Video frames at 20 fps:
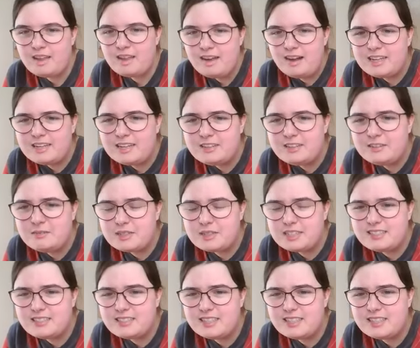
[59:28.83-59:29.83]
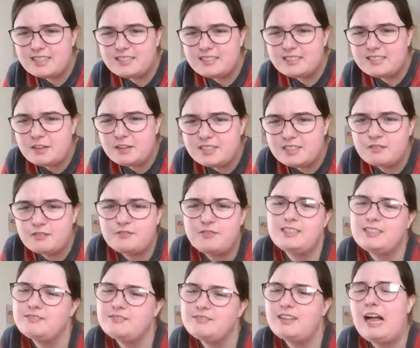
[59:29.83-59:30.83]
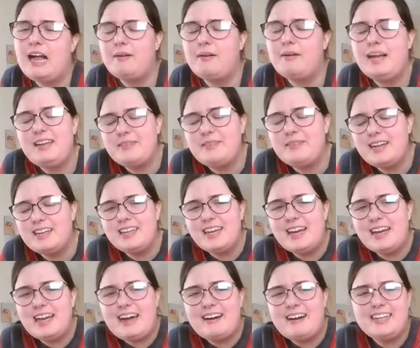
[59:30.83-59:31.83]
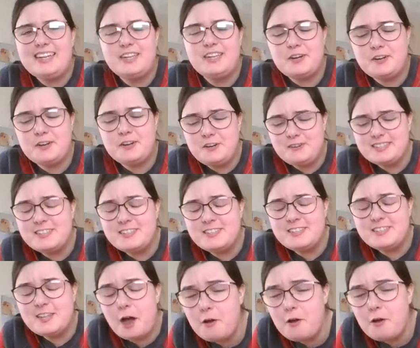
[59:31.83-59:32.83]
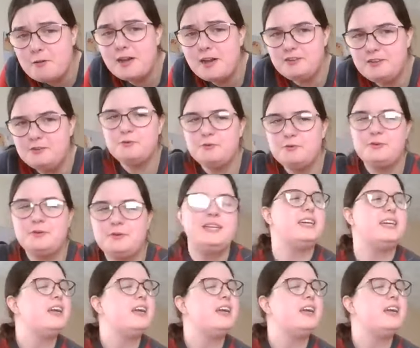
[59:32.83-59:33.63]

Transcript: I couldn't because there's no self-raising flour anywhere. Yeah, I know, it's so annoying.